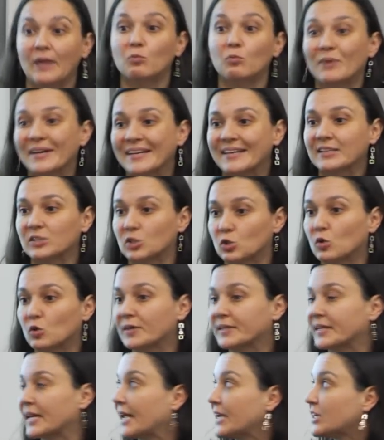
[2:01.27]
a wicked
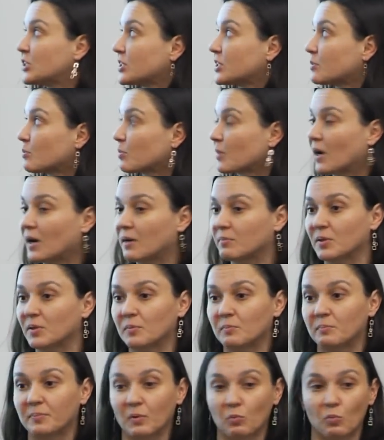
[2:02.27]
coordination
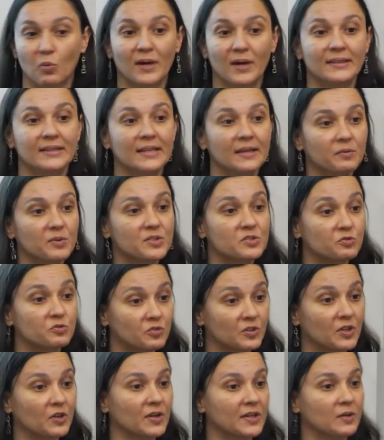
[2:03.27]
problem, but one that was
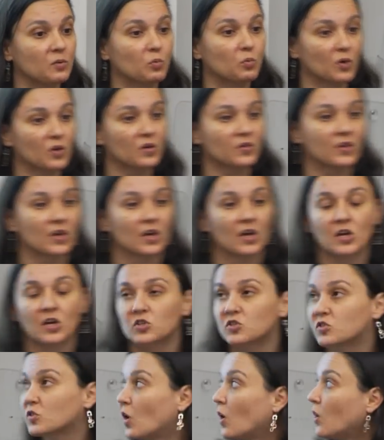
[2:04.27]
very worth
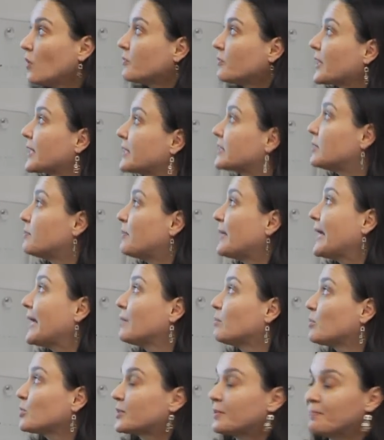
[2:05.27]
solving to be
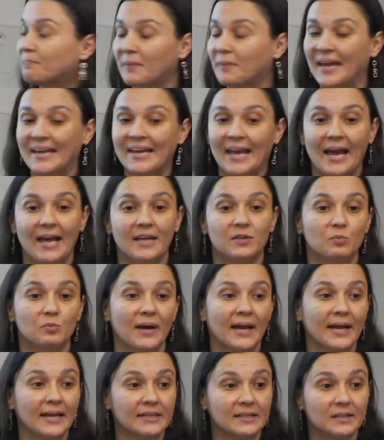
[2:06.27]
able to make
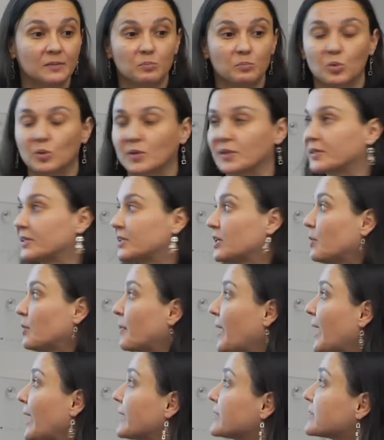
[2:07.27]
headway in important
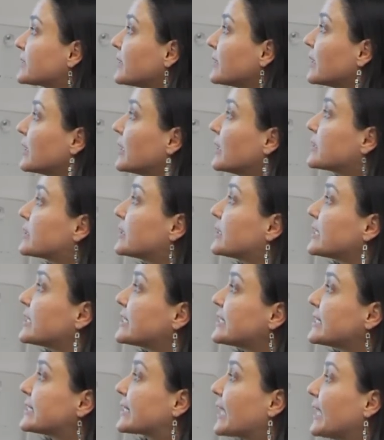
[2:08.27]
domains. So
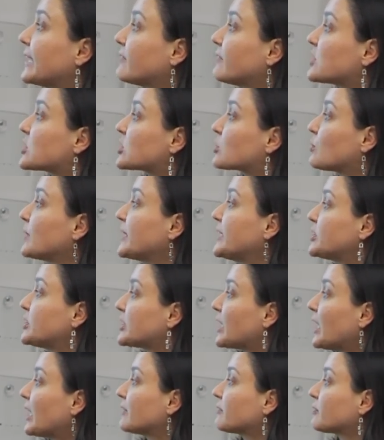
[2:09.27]
this is kind of a
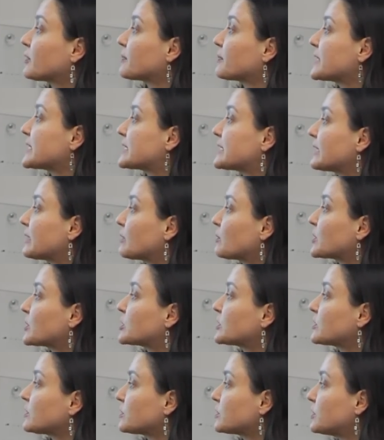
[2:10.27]
screenshot from this
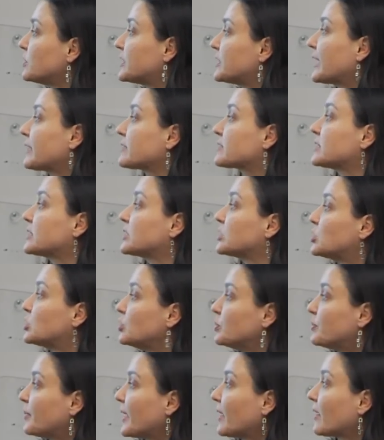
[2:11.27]
original
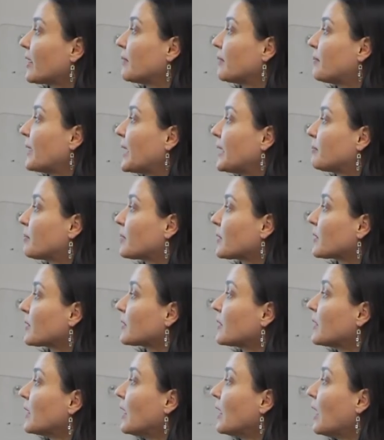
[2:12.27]
2002
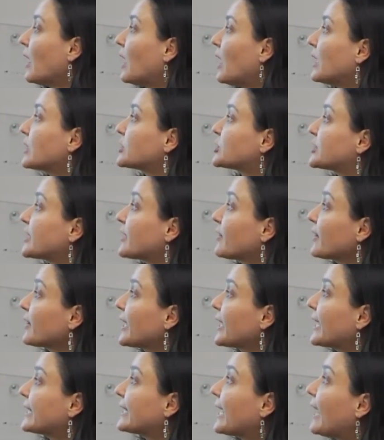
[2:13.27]
paper,
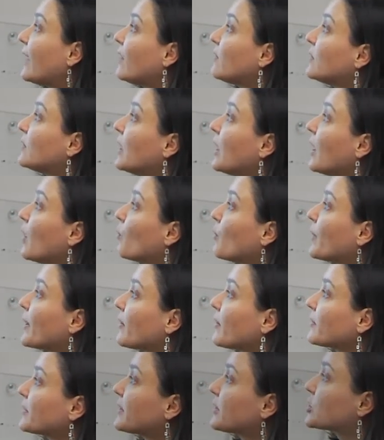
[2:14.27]
Sherry et al.,
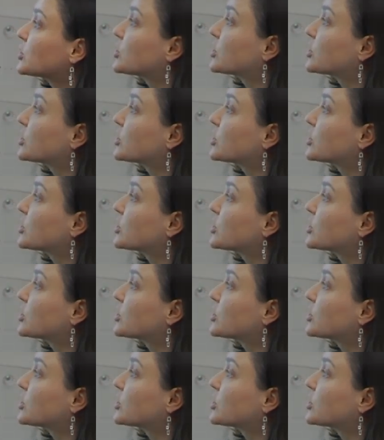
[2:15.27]
where they're